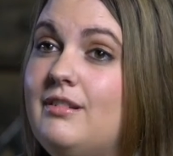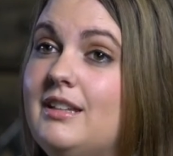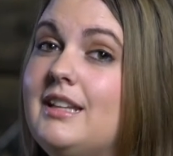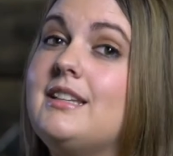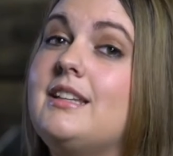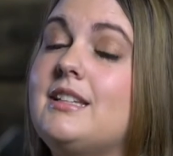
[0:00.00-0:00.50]

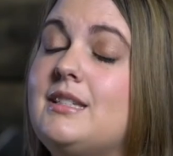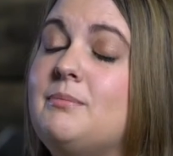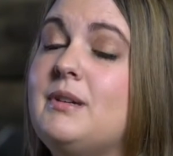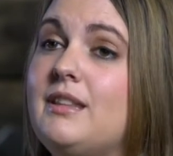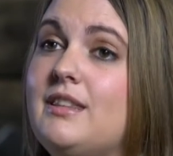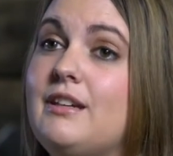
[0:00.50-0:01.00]
And that's a
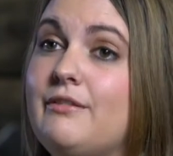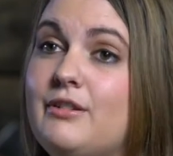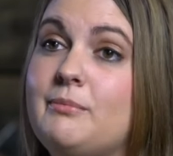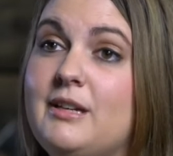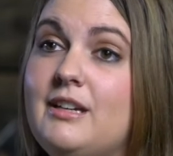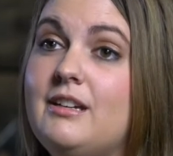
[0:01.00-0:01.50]
big thing
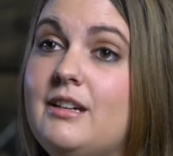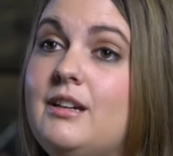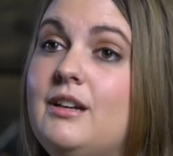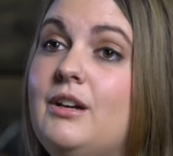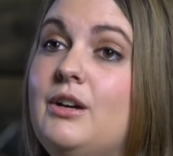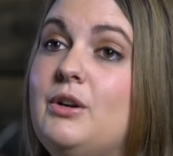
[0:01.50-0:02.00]
for me,
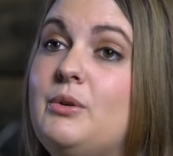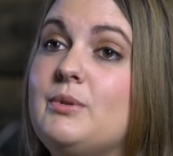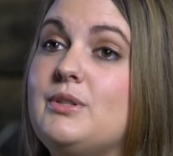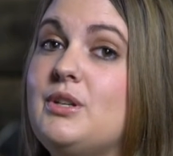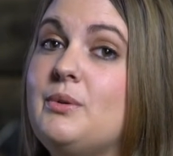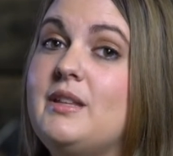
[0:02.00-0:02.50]

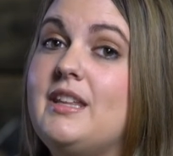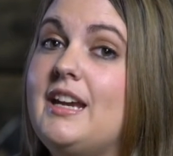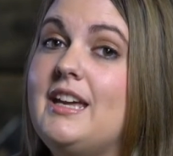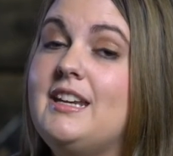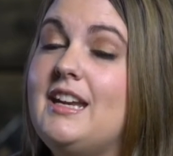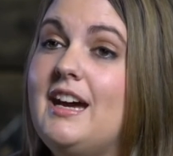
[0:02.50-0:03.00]
was knowing
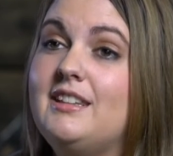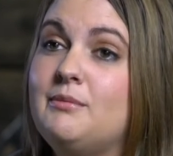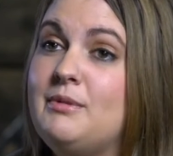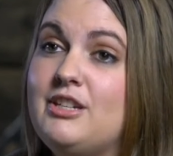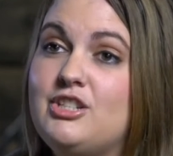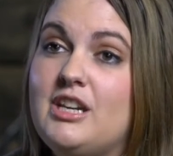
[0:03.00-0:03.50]
that I didn't have
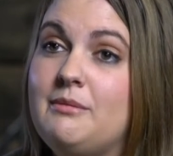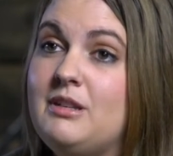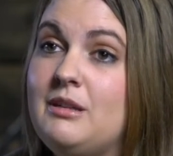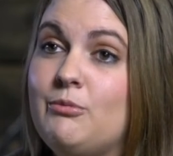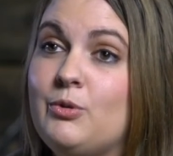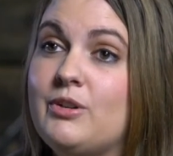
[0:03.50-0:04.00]
to be ashamed
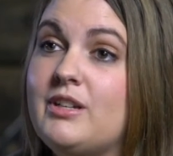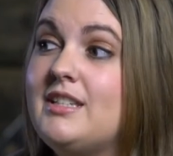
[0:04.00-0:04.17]
anymore,